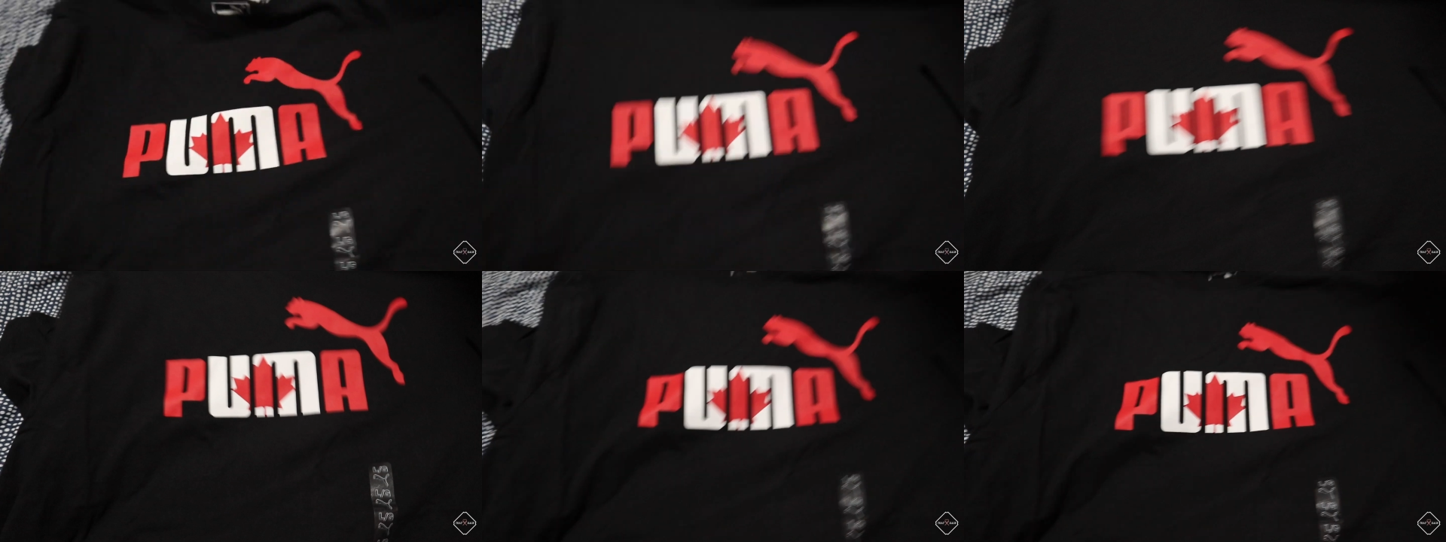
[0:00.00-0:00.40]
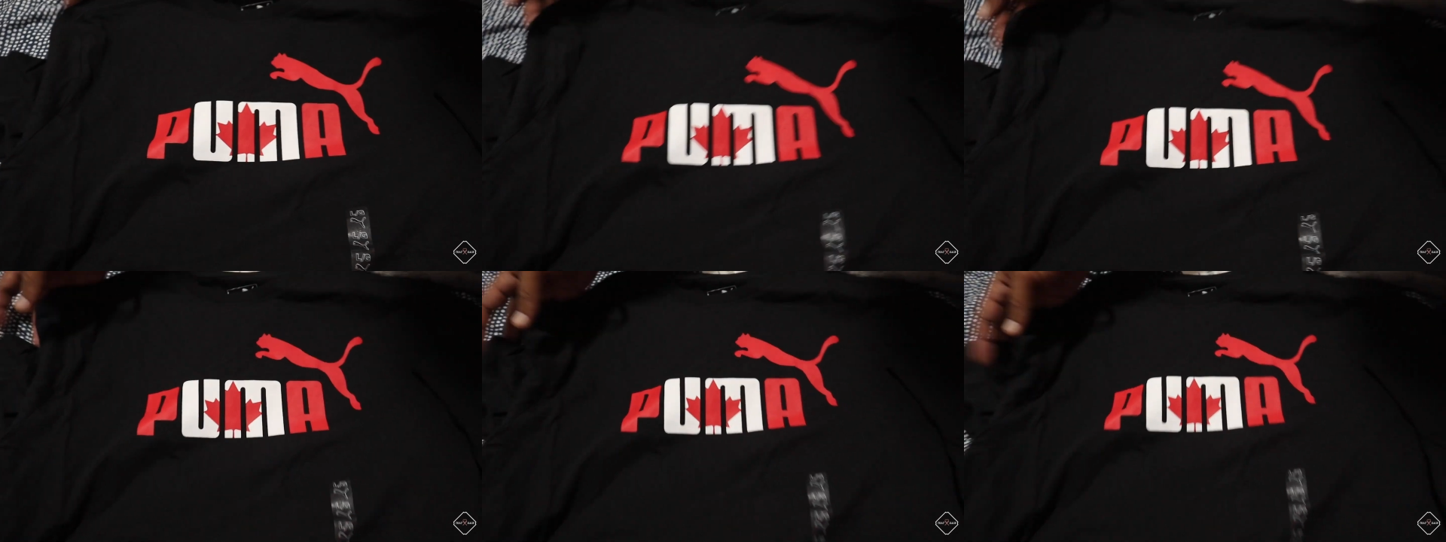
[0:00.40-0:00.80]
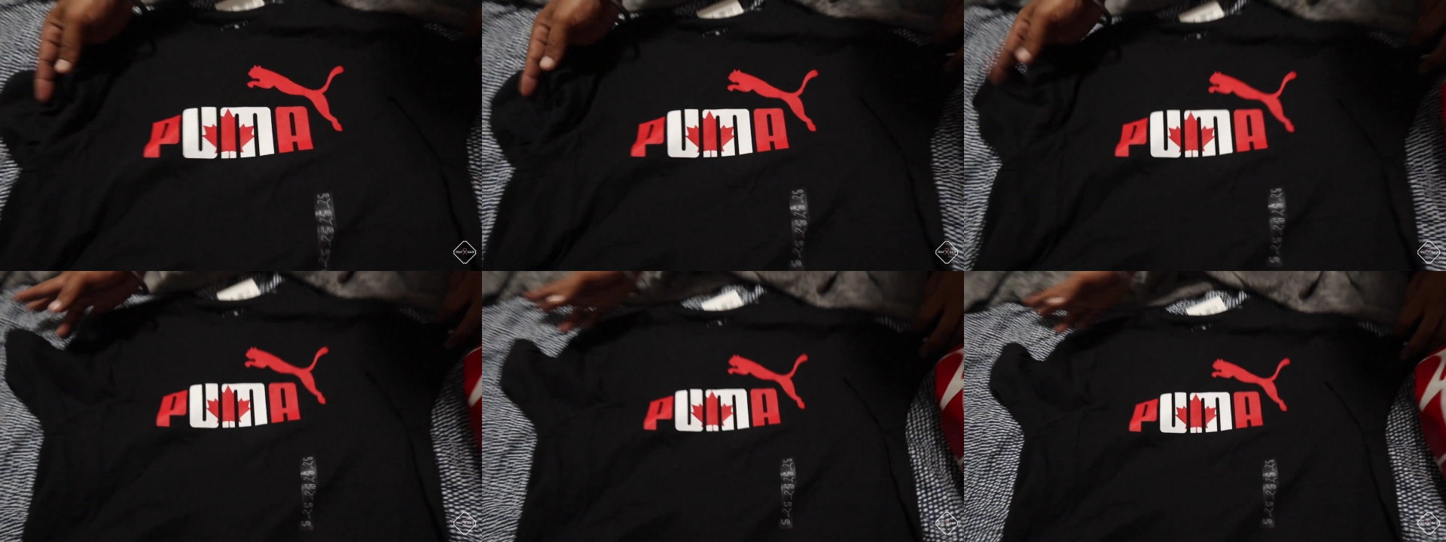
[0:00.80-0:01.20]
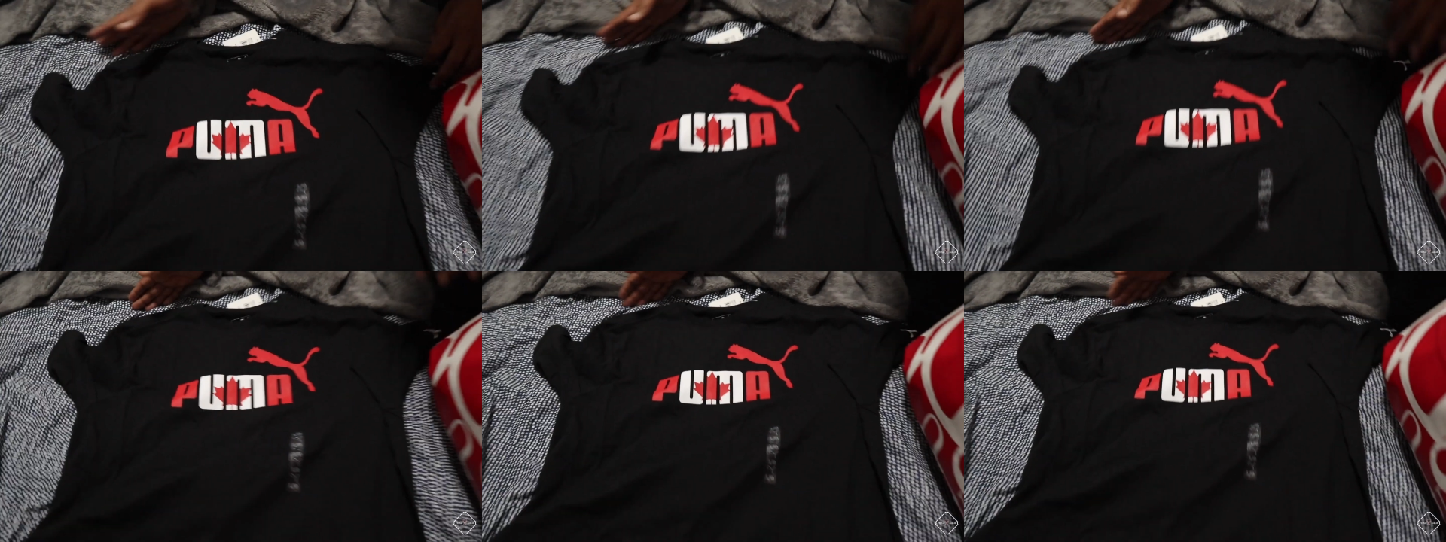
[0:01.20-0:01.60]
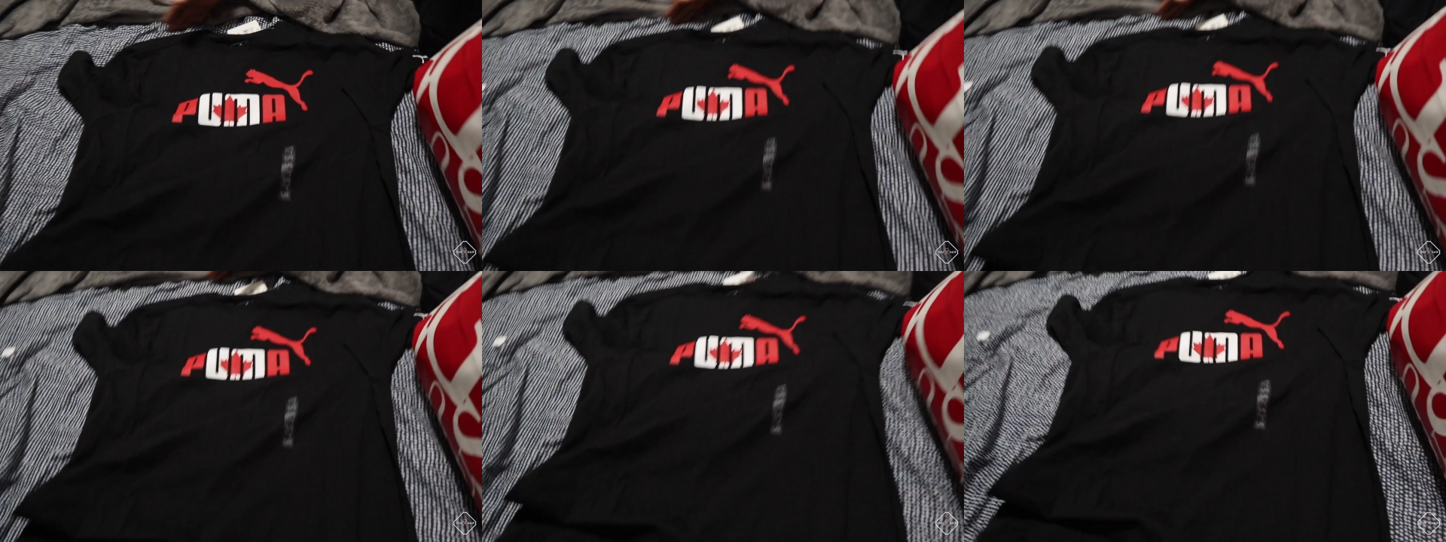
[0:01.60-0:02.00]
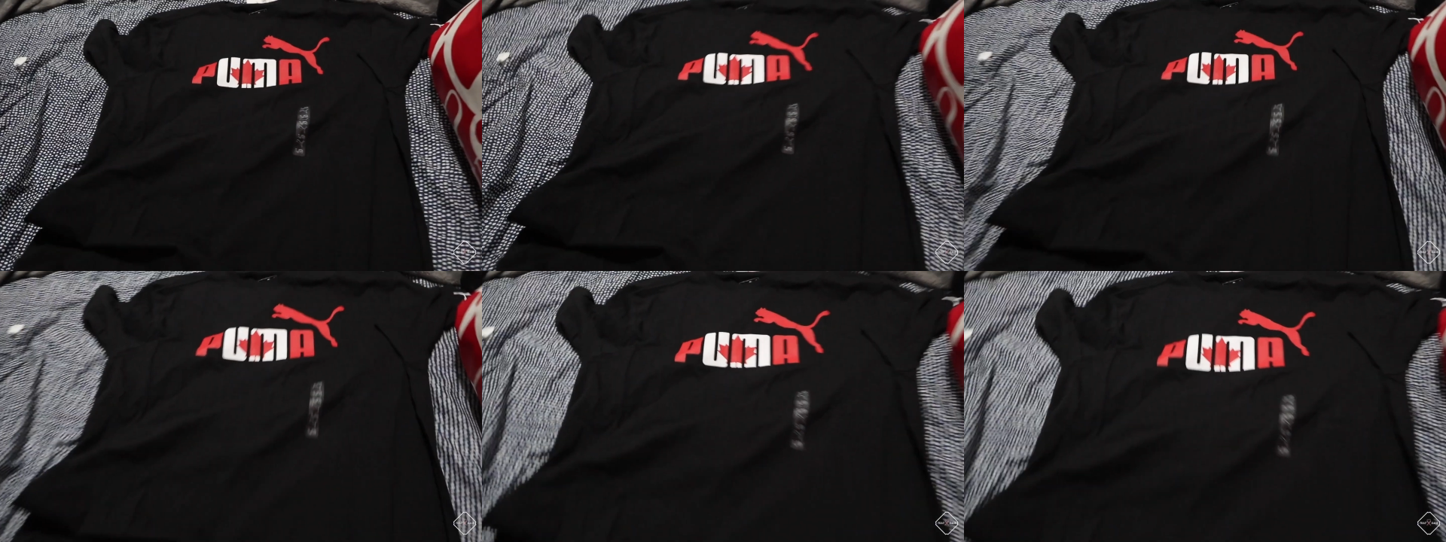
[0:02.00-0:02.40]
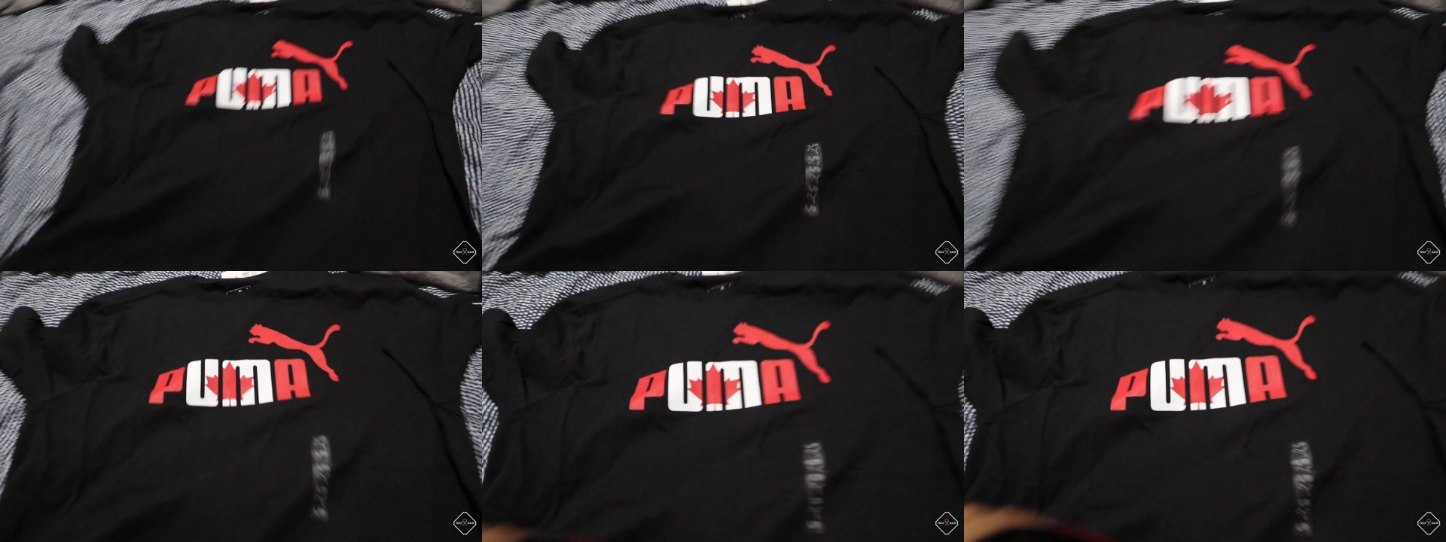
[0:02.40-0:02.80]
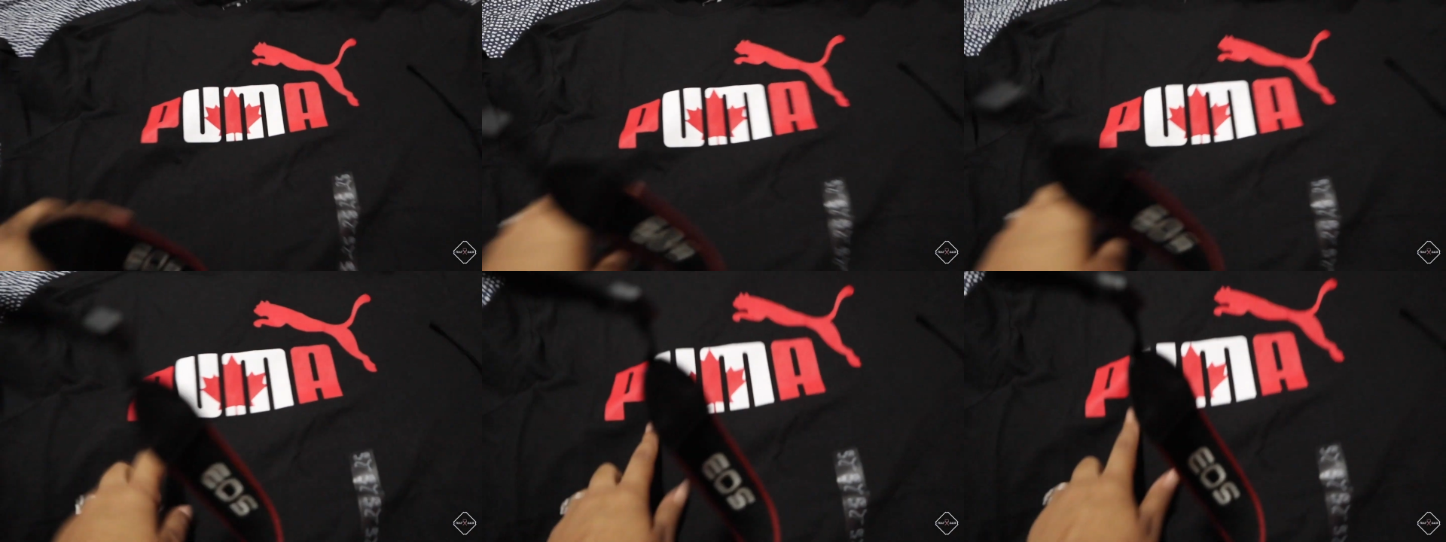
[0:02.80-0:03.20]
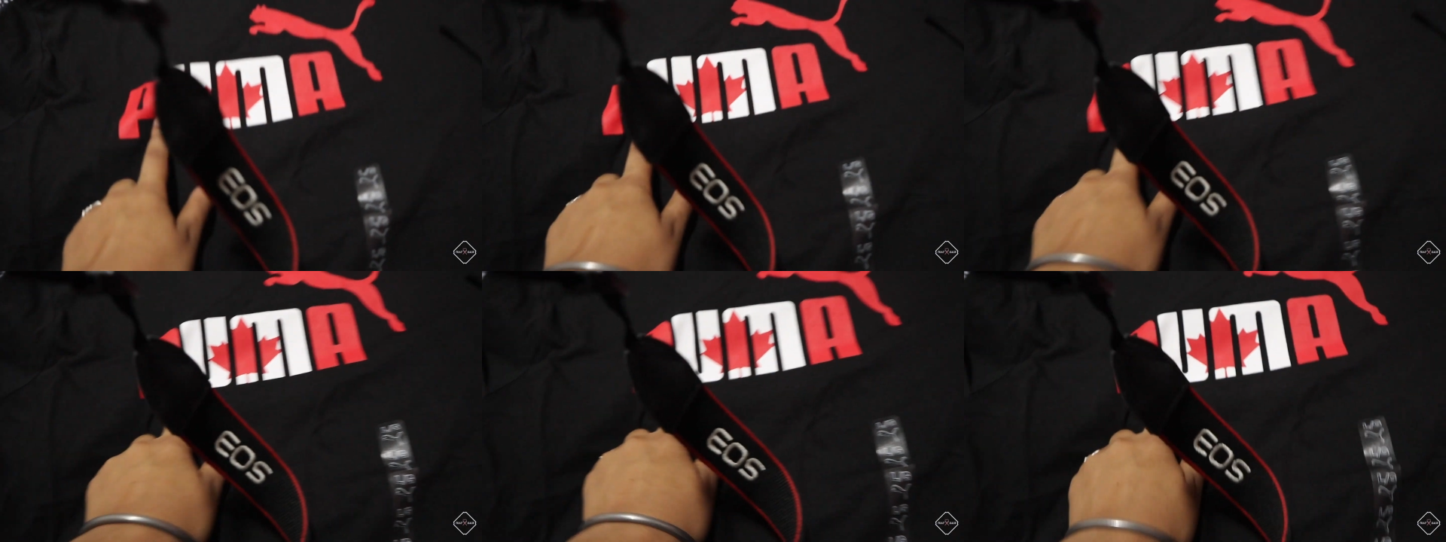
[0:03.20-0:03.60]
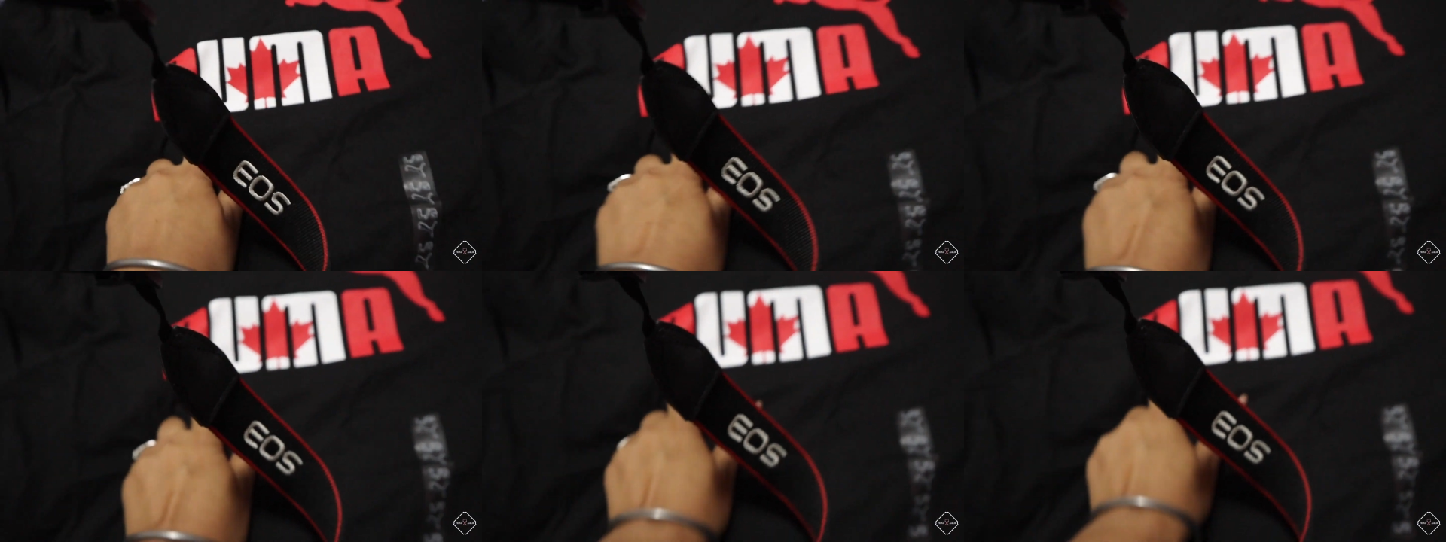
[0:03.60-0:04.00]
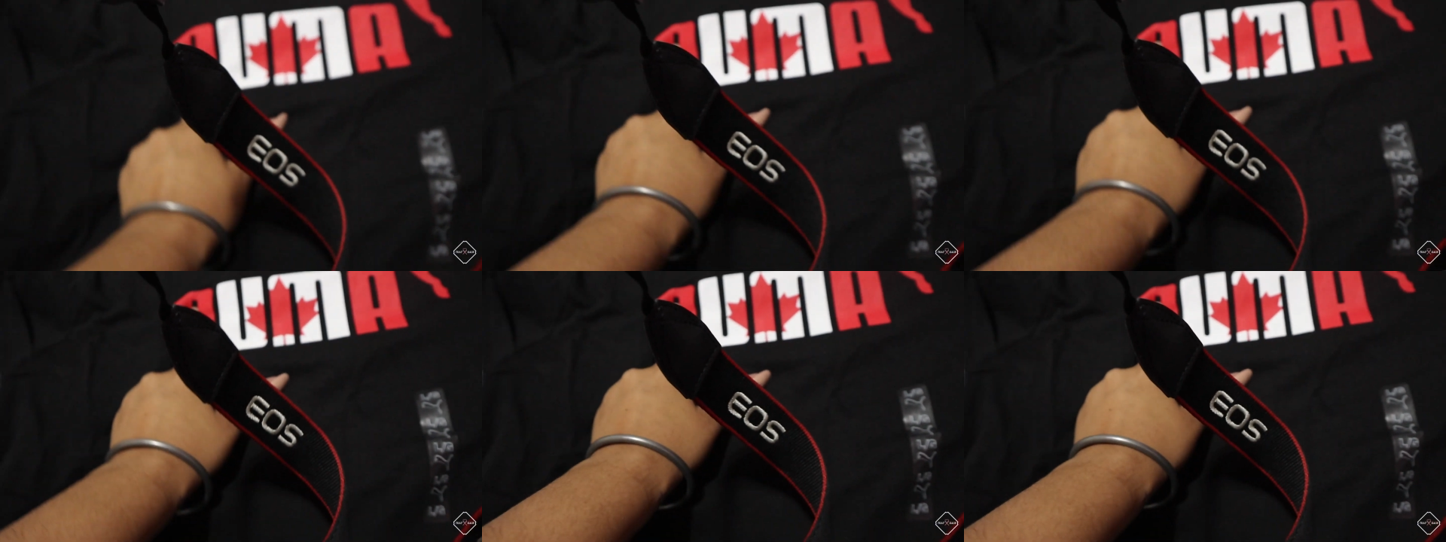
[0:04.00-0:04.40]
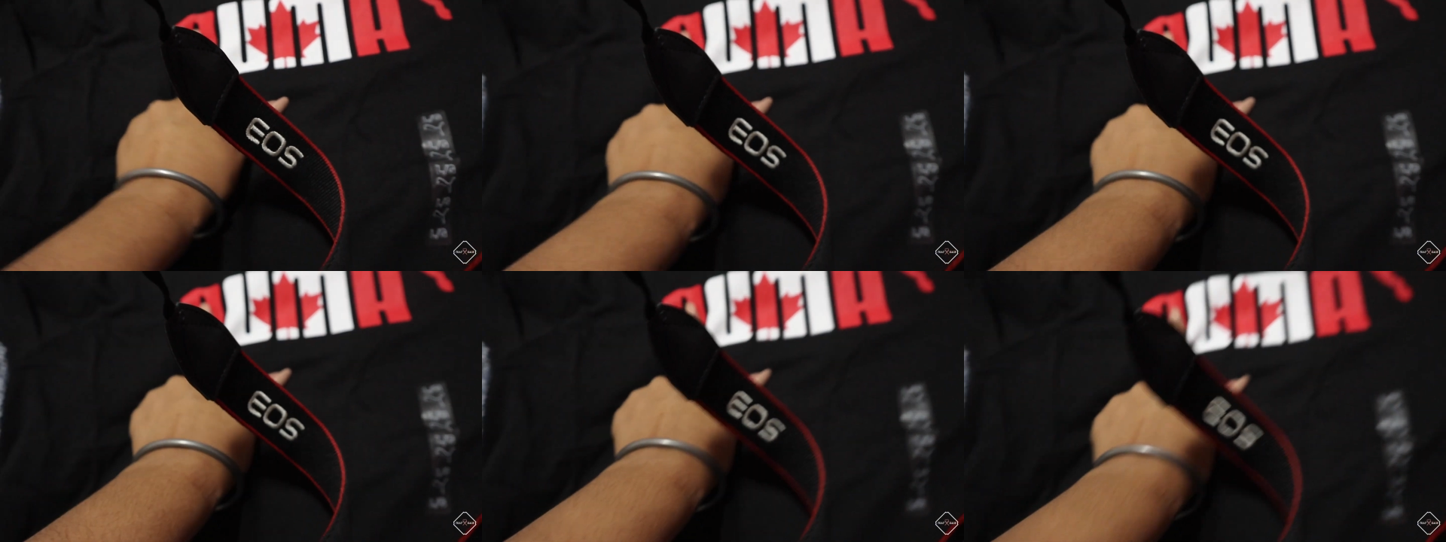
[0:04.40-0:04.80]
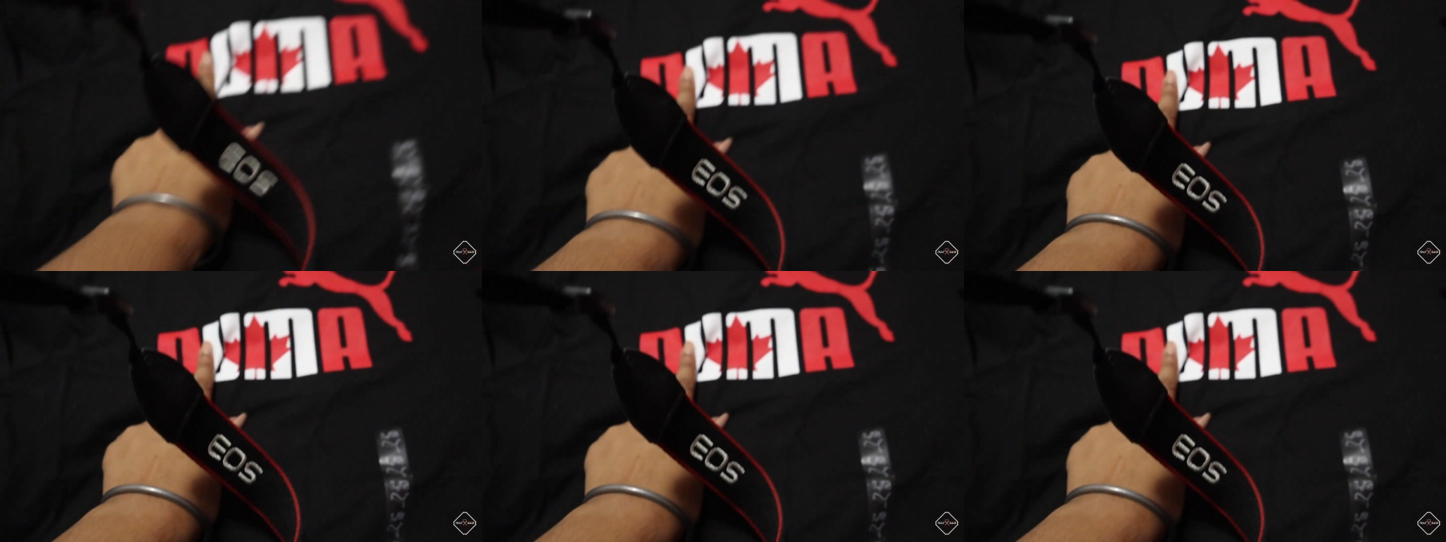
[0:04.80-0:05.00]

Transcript: Nobody's mouth can be seen.